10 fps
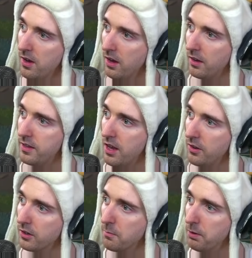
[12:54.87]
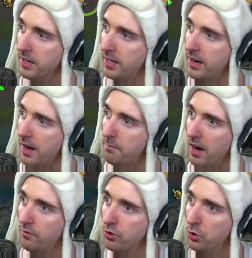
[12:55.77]
another completed item. I
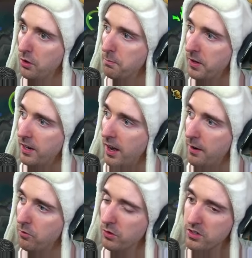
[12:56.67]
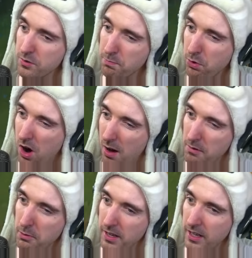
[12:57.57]
have 2 completed items, which is
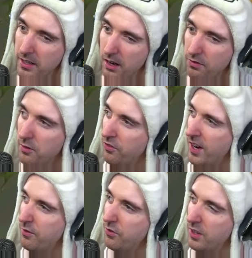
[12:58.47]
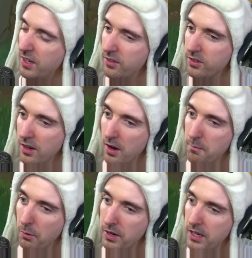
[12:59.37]
probably enough to fight for this.
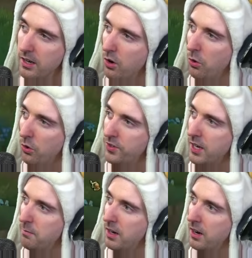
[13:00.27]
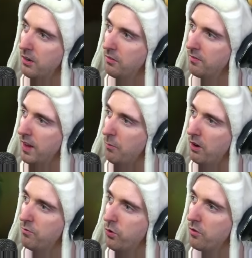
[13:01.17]
But we need our whole team here. That
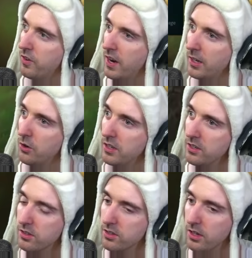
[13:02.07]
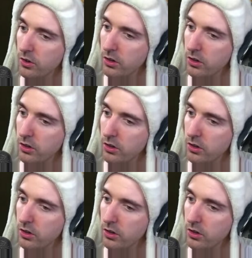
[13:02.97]
1-4 Viego needs to steal a